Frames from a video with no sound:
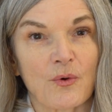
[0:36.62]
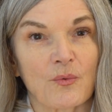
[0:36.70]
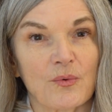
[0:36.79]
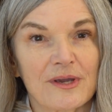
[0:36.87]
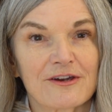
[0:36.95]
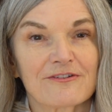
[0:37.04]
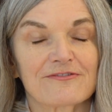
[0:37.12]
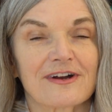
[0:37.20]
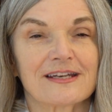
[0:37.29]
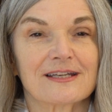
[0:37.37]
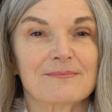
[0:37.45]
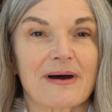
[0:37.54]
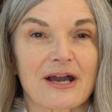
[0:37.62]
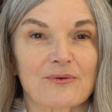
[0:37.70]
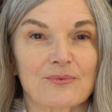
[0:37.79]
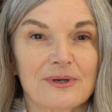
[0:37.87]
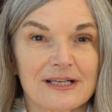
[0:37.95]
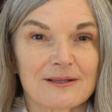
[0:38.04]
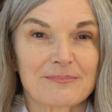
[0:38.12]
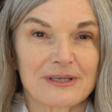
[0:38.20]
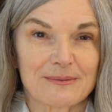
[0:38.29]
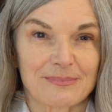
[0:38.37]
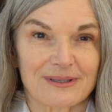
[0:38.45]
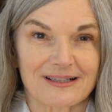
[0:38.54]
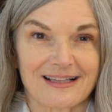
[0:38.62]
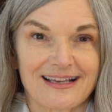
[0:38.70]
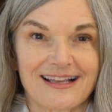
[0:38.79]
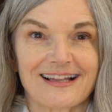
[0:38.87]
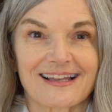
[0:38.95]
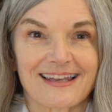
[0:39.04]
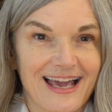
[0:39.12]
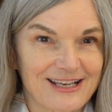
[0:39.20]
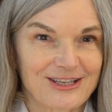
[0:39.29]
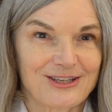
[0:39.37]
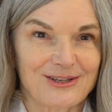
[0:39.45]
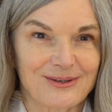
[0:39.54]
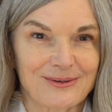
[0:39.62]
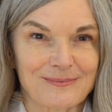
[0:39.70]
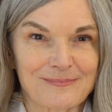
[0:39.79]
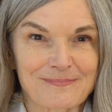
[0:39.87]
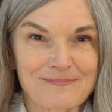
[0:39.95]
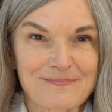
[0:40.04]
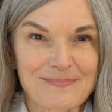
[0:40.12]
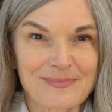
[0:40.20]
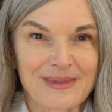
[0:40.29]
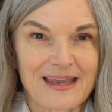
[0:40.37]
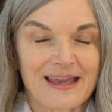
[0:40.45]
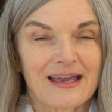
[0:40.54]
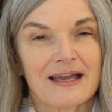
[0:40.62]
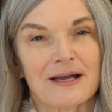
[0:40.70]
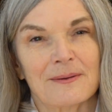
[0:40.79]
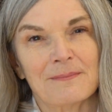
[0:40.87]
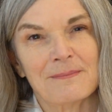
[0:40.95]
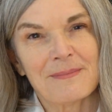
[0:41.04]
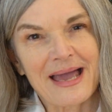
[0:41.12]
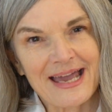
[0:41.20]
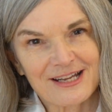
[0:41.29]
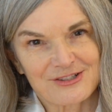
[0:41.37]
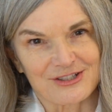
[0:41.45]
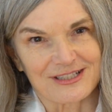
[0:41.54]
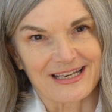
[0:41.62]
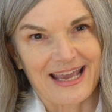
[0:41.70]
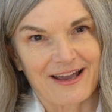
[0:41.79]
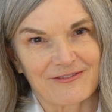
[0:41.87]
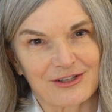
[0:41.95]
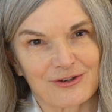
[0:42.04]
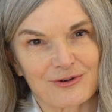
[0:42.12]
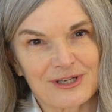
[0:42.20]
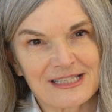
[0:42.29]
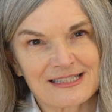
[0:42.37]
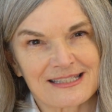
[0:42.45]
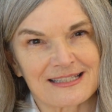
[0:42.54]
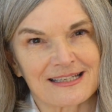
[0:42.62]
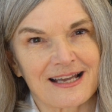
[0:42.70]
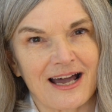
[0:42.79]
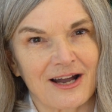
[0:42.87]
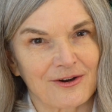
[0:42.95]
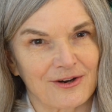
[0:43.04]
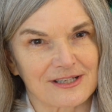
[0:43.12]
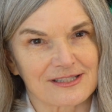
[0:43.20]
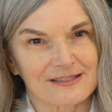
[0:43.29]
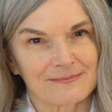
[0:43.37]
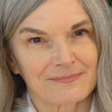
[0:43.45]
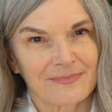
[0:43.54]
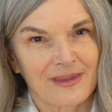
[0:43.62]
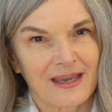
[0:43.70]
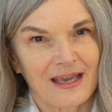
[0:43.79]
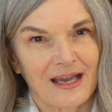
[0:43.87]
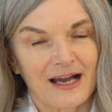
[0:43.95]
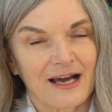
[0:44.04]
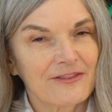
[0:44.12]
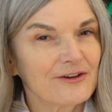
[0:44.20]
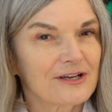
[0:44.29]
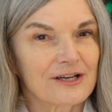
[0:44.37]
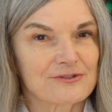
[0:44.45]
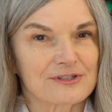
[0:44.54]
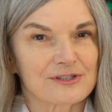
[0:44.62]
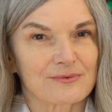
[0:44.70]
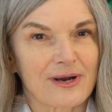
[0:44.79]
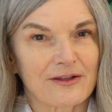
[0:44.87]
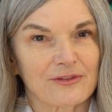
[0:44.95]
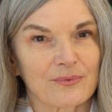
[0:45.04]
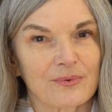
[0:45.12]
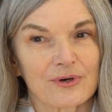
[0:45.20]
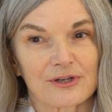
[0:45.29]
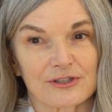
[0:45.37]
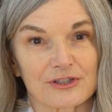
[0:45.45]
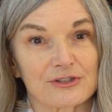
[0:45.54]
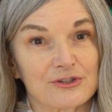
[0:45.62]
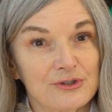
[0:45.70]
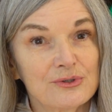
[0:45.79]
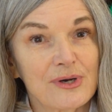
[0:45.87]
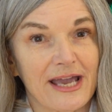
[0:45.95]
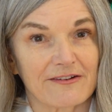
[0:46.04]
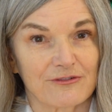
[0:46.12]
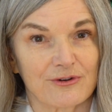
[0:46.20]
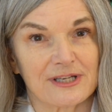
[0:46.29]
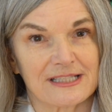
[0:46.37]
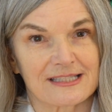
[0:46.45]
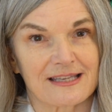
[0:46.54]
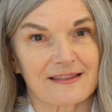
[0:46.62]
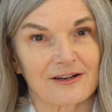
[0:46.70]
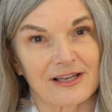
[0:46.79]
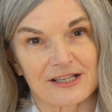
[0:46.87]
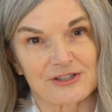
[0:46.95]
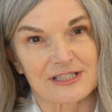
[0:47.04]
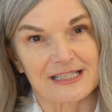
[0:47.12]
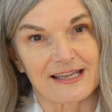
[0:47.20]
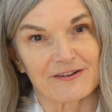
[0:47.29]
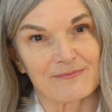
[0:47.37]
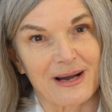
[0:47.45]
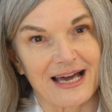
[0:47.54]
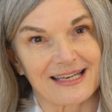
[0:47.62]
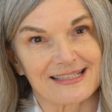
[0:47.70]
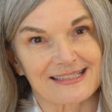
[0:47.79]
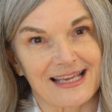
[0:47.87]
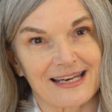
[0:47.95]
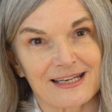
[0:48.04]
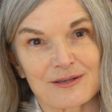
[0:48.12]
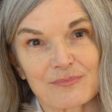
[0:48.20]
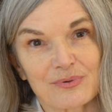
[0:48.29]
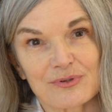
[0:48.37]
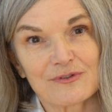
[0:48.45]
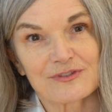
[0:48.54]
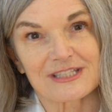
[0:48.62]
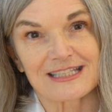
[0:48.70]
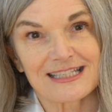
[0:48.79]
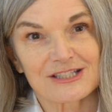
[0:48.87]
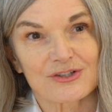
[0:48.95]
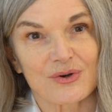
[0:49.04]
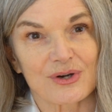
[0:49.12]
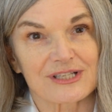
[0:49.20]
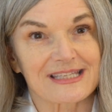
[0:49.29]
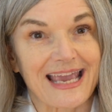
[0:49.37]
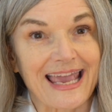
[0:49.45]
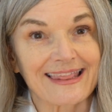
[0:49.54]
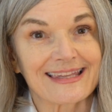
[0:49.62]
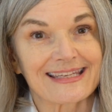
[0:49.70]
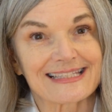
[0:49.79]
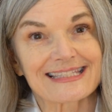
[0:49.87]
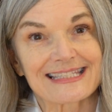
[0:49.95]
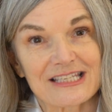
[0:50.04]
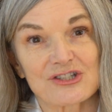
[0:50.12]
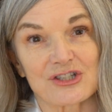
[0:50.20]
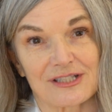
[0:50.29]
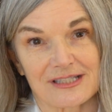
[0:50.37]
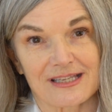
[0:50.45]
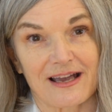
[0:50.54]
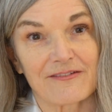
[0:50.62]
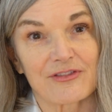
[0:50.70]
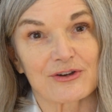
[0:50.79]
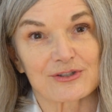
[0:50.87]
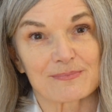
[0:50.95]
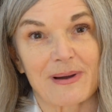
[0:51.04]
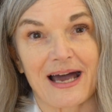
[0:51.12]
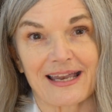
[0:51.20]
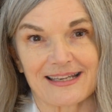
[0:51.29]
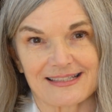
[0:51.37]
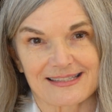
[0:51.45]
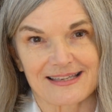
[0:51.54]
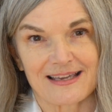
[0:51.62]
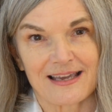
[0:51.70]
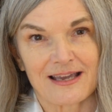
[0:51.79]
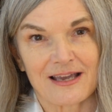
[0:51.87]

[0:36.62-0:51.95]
We're funded by real people like you. Imagine having Greens in Congress. Other countries around the world do have Greens in their legislative bodies, and it improves the discourse and the decisions of those bodies.